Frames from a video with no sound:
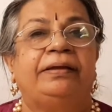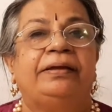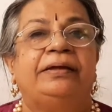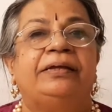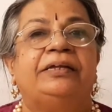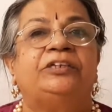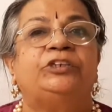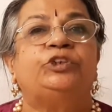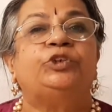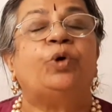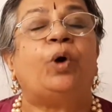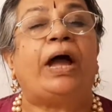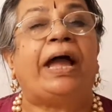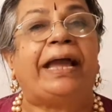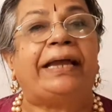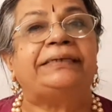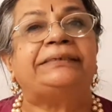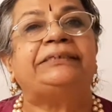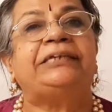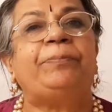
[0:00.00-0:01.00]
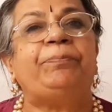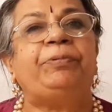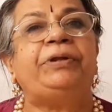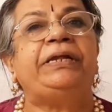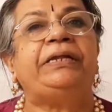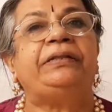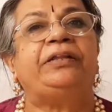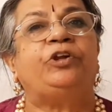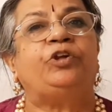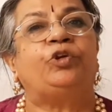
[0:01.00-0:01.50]
So
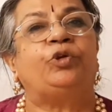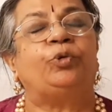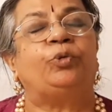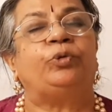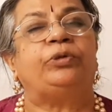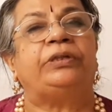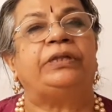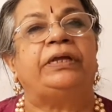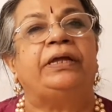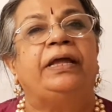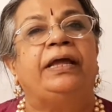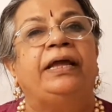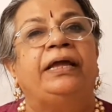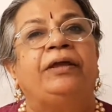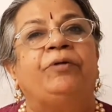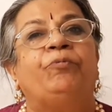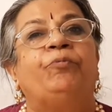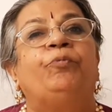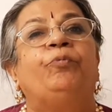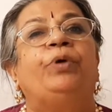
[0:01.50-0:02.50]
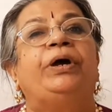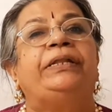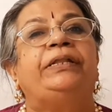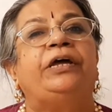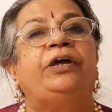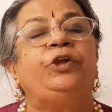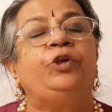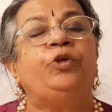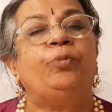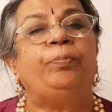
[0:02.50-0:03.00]
accepting the truth
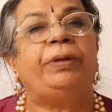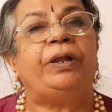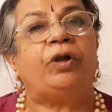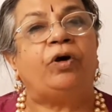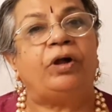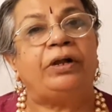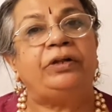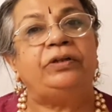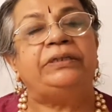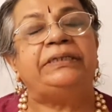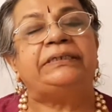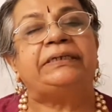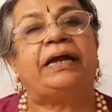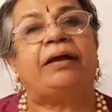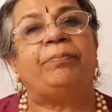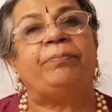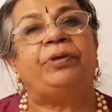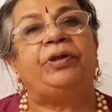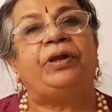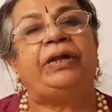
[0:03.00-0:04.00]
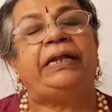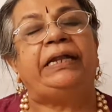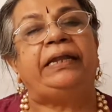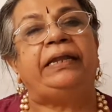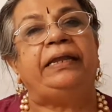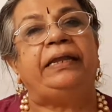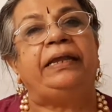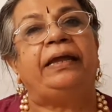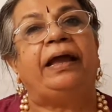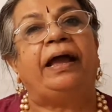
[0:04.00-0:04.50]
whether you belong to the
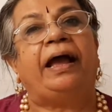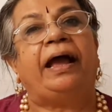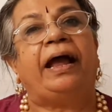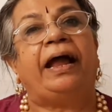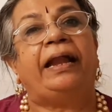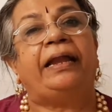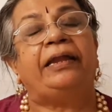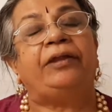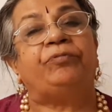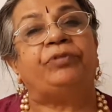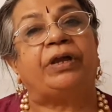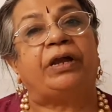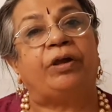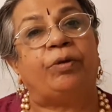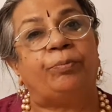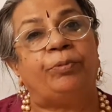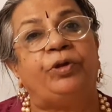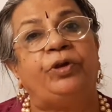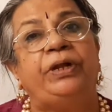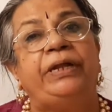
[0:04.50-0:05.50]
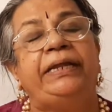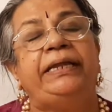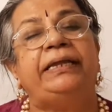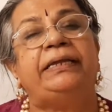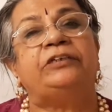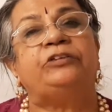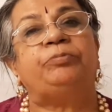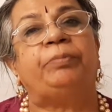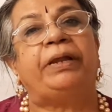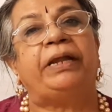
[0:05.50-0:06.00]
community, and if the community
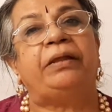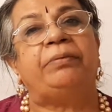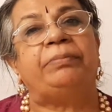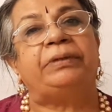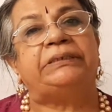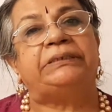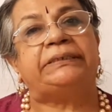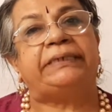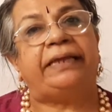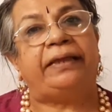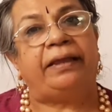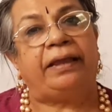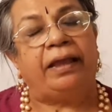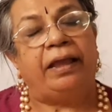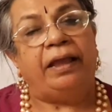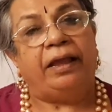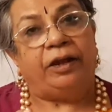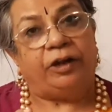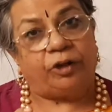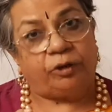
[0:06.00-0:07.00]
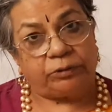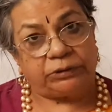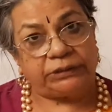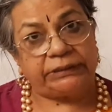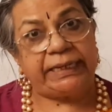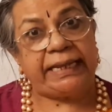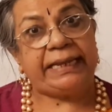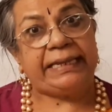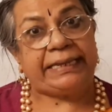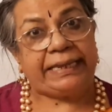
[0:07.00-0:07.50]
has made a mistake, to
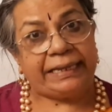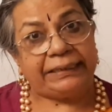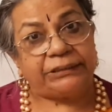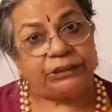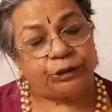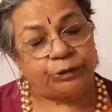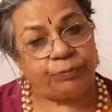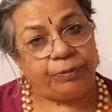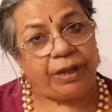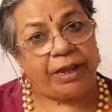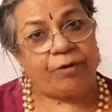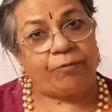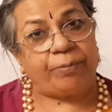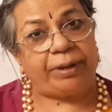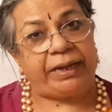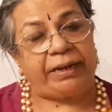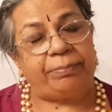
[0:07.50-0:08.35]
say yes, we have made a